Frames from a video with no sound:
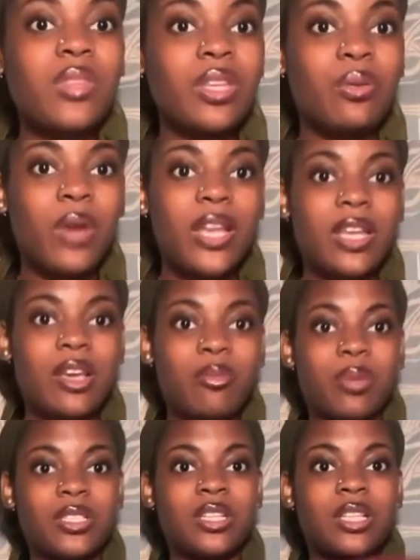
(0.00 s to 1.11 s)
right now
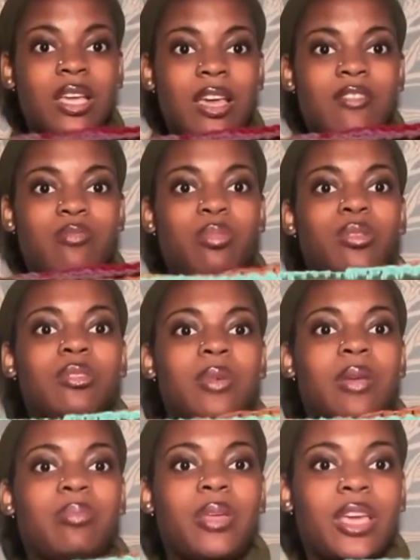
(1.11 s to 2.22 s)
basically I have both of my
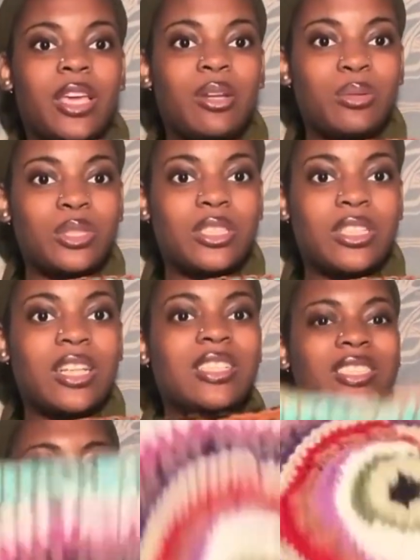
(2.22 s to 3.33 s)
panels done
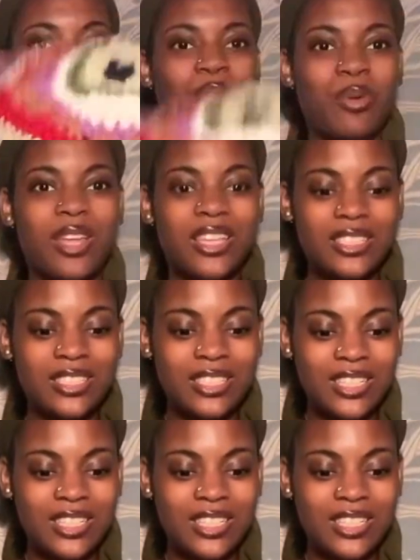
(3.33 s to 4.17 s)
somewhat.